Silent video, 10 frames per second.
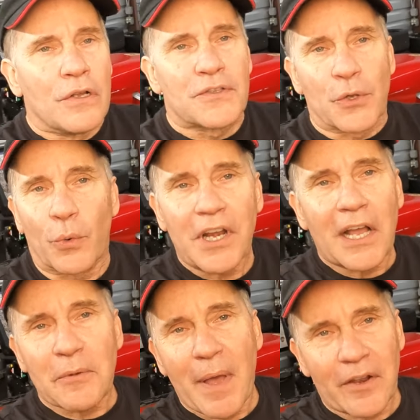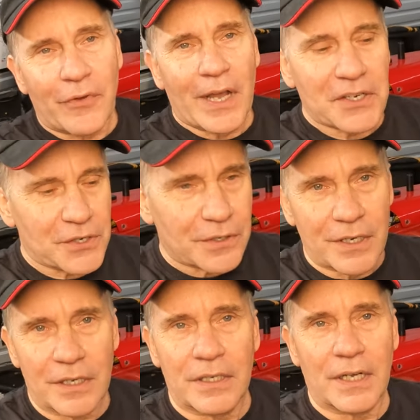So we're not the manufacturer
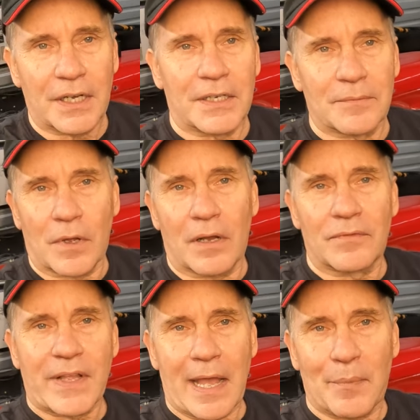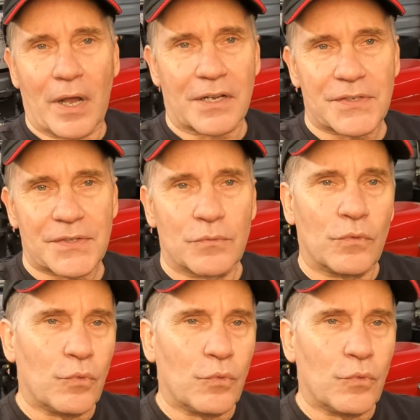of Cambox.